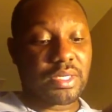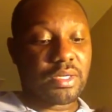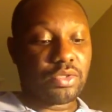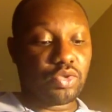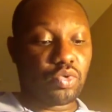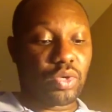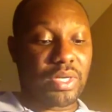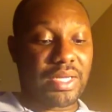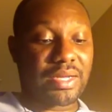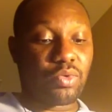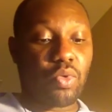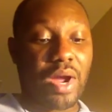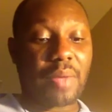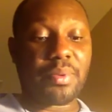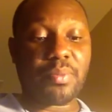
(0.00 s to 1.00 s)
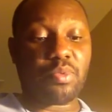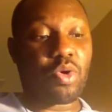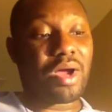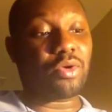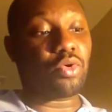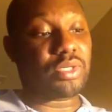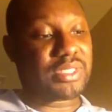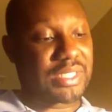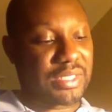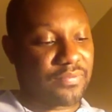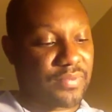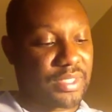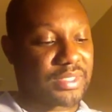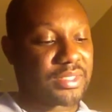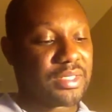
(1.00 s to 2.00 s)
you will learn why people are not
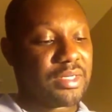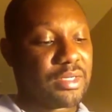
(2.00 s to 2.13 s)
delivered.